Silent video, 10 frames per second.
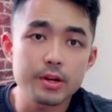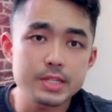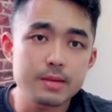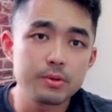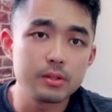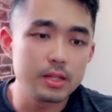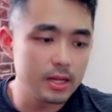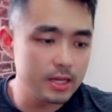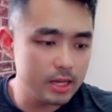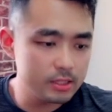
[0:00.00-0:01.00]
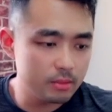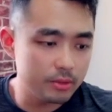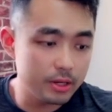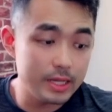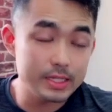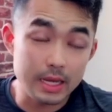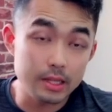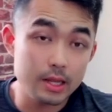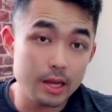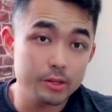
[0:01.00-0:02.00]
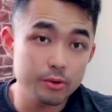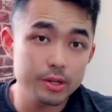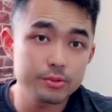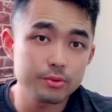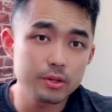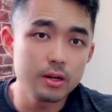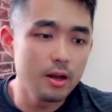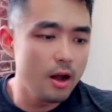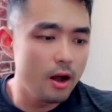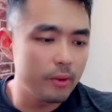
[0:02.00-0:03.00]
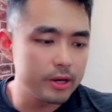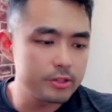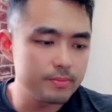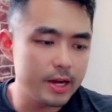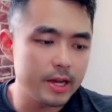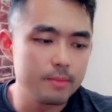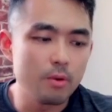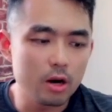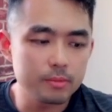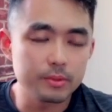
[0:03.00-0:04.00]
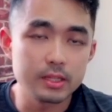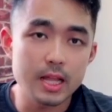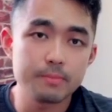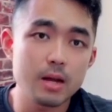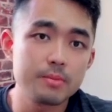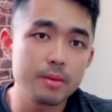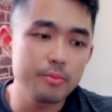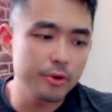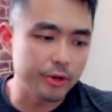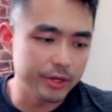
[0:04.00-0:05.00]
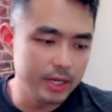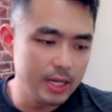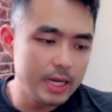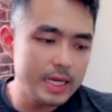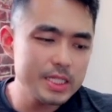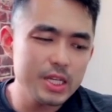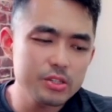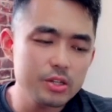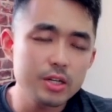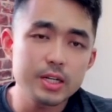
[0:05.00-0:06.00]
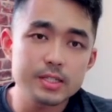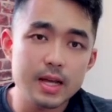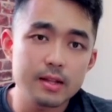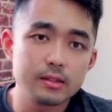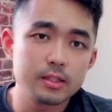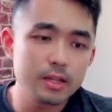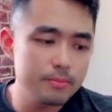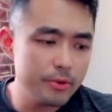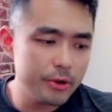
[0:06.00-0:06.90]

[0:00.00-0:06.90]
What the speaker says: For example, a customer is in an electronics store wanting to buy a portable laptop computer. His concern is that the